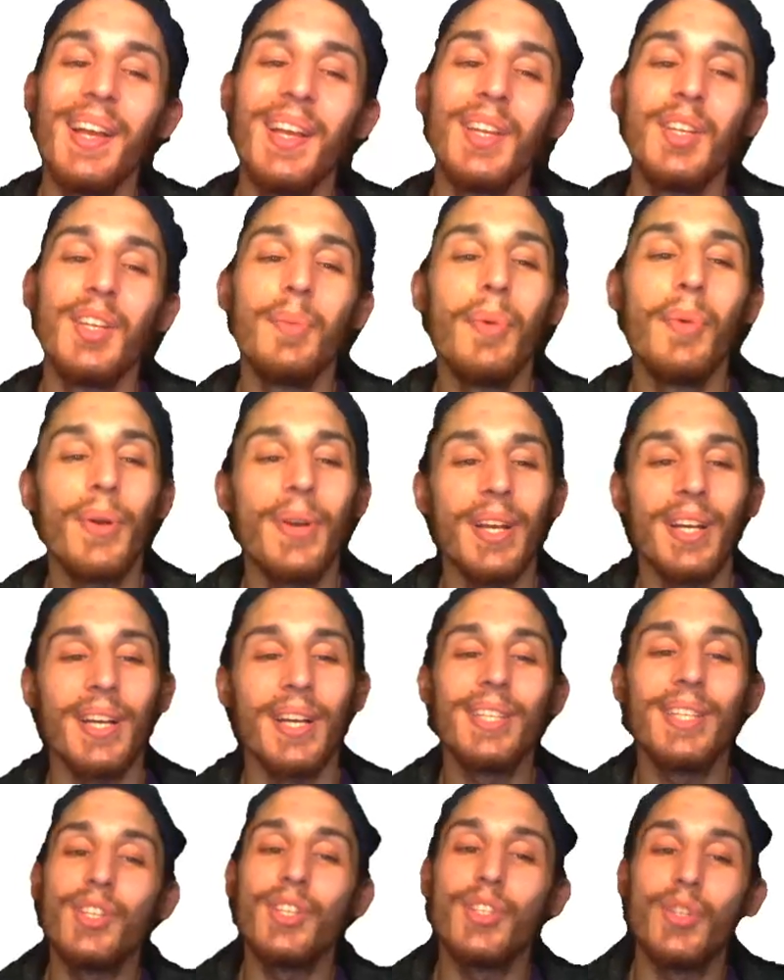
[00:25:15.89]
Yamoka
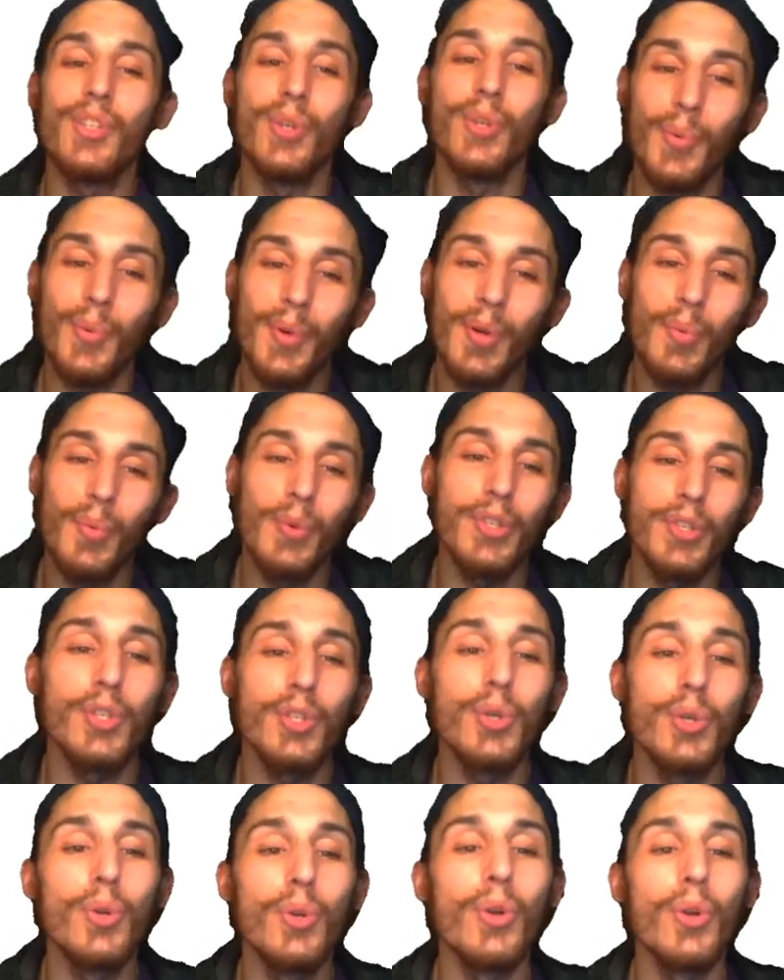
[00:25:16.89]
Teshu was a
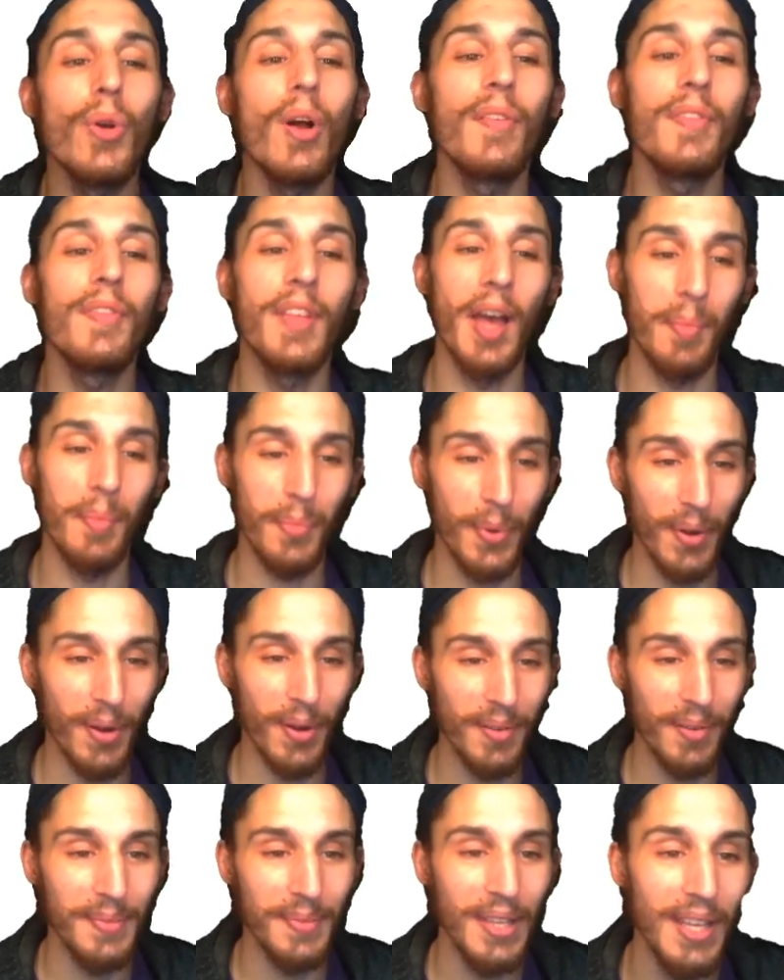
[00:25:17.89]
tutor of the emperor,
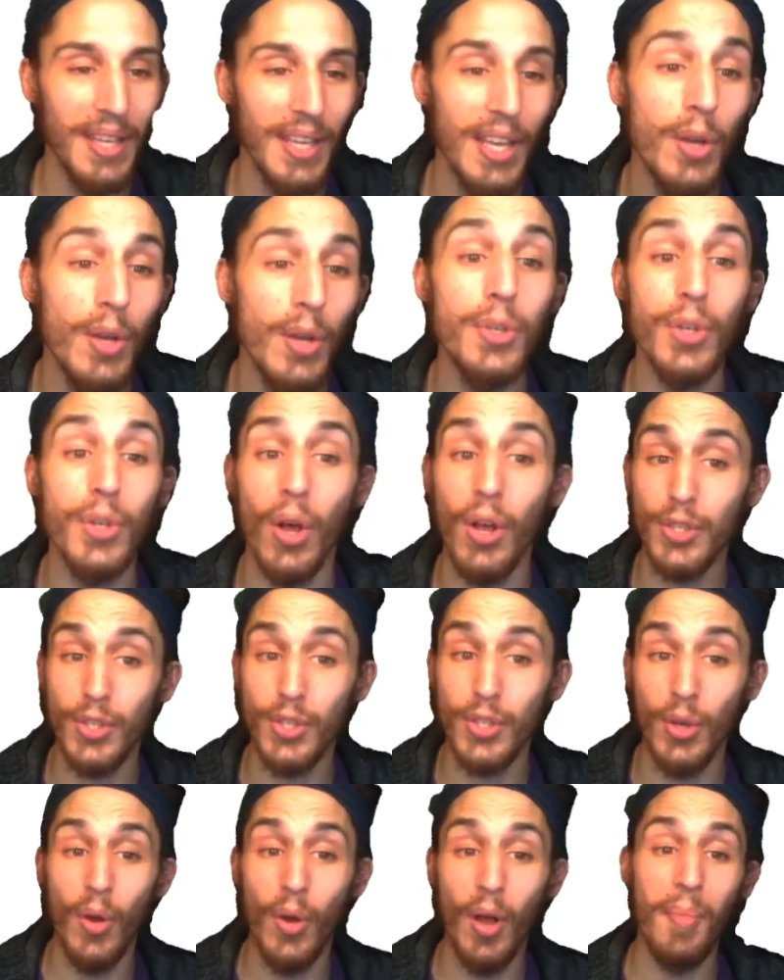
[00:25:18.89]
who was
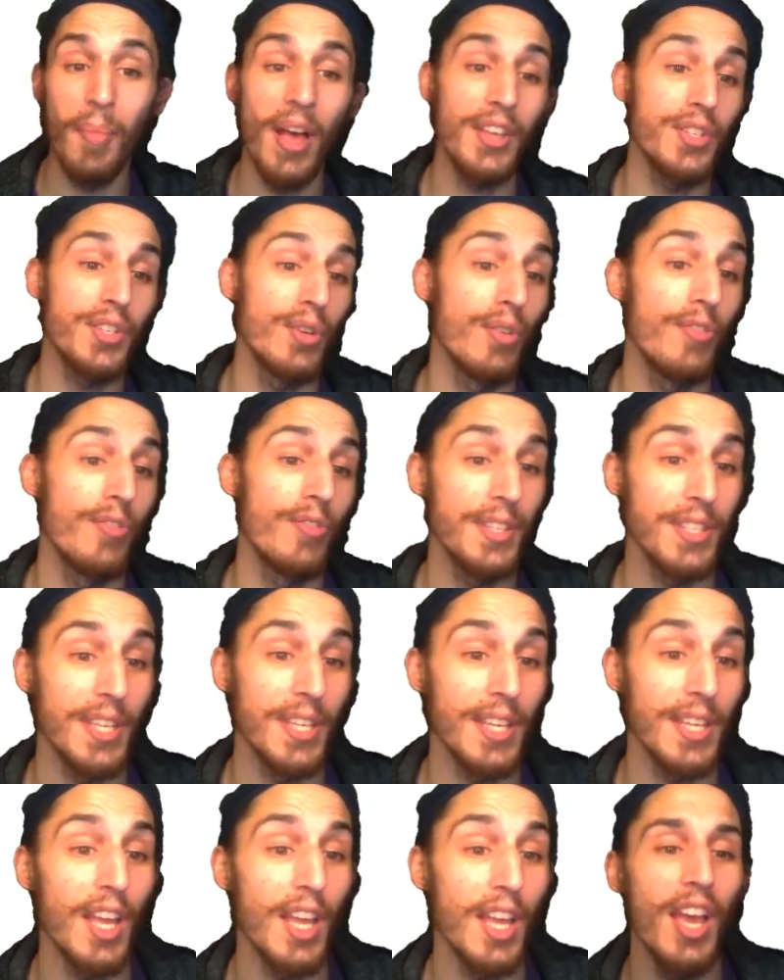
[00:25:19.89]
also a master of
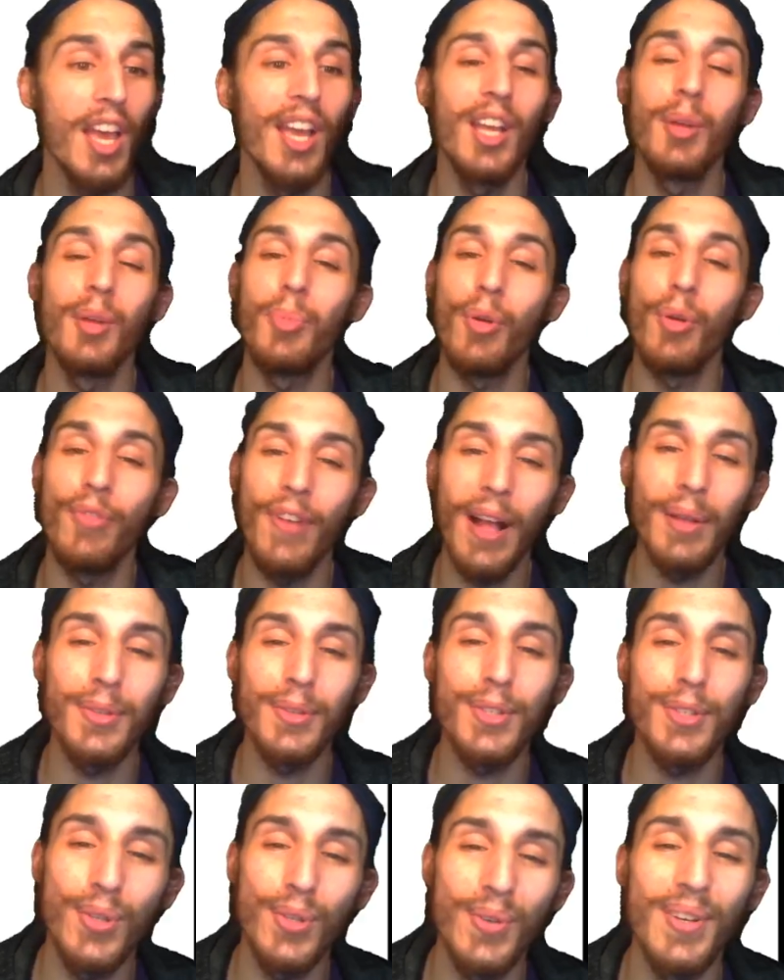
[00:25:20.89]
fencing and a profound
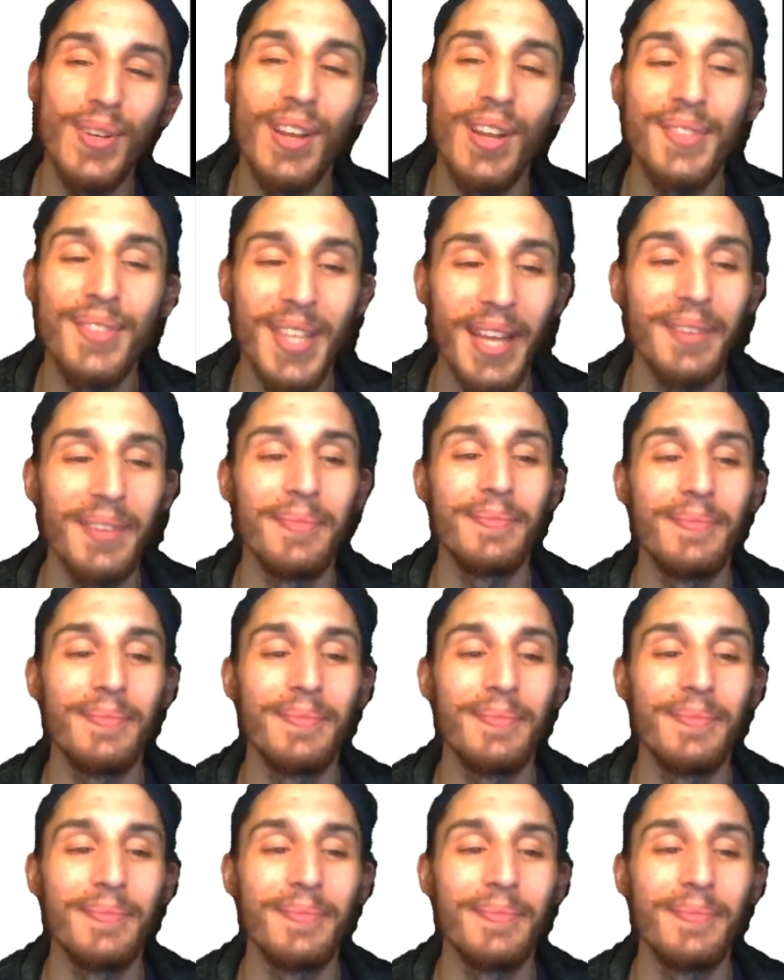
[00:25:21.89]
student of Zen.